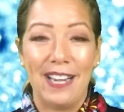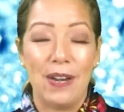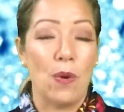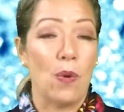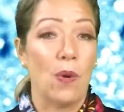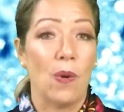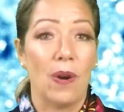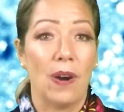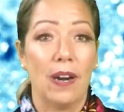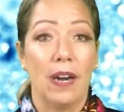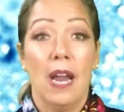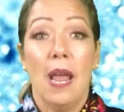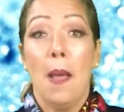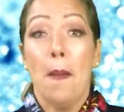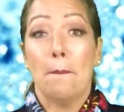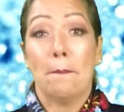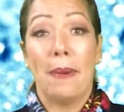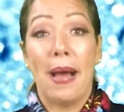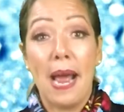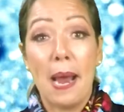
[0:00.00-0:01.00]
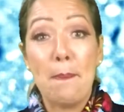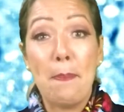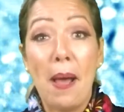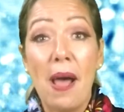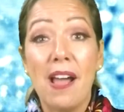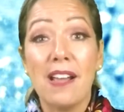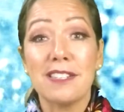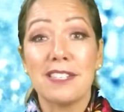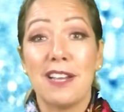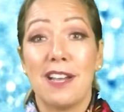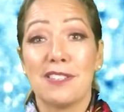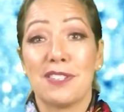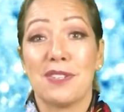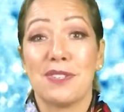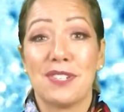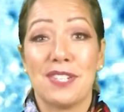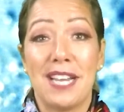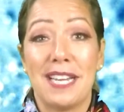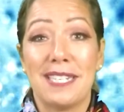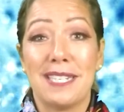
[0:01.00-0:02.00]
or my boss also
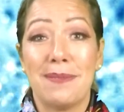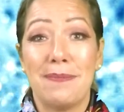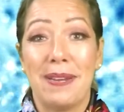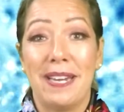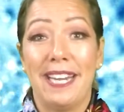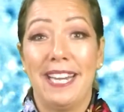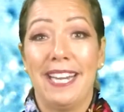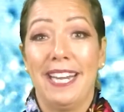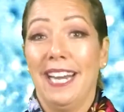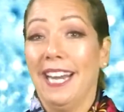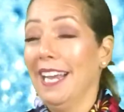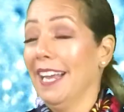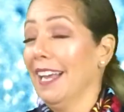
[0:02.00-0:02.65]
said to me,